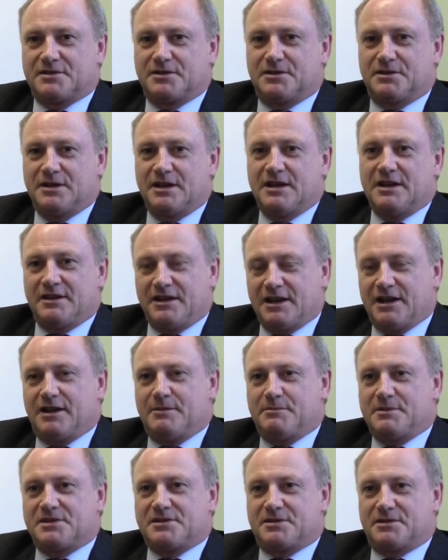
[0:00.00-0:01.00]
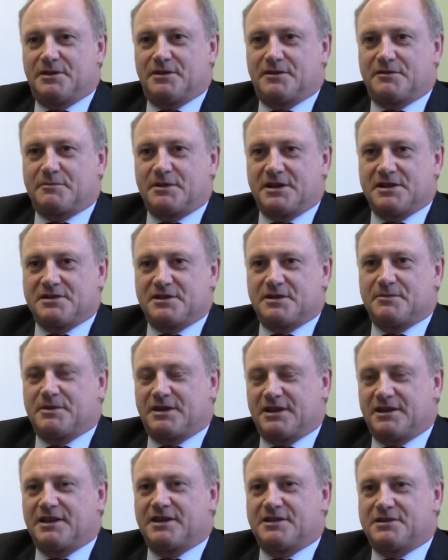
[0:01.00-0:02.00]
So yeah, I'll miss the role of president,
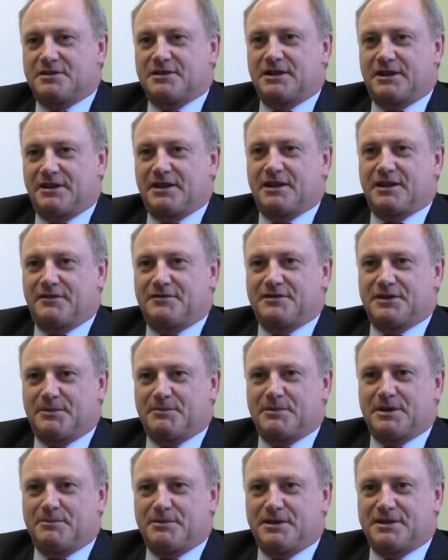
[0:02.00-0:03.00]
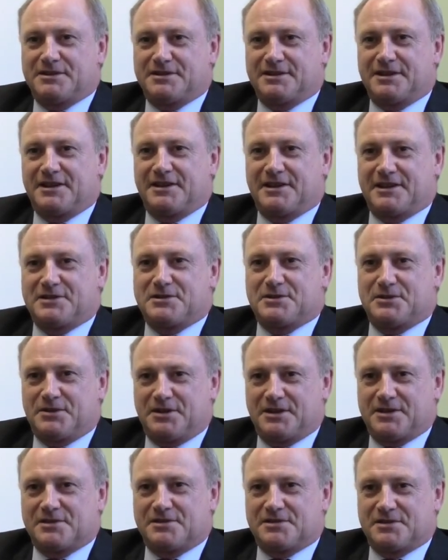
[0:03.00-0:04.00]
but I think I've done my bit, and I think 2
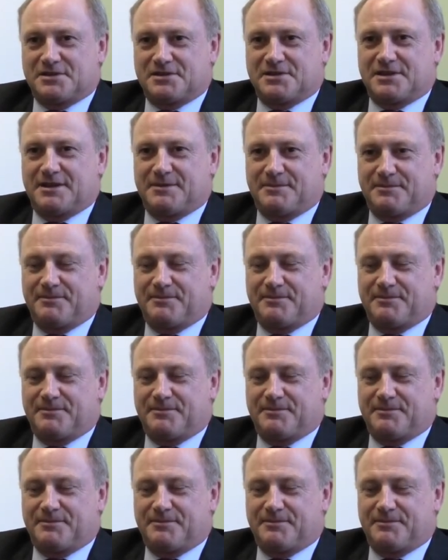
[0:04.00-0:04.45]
years is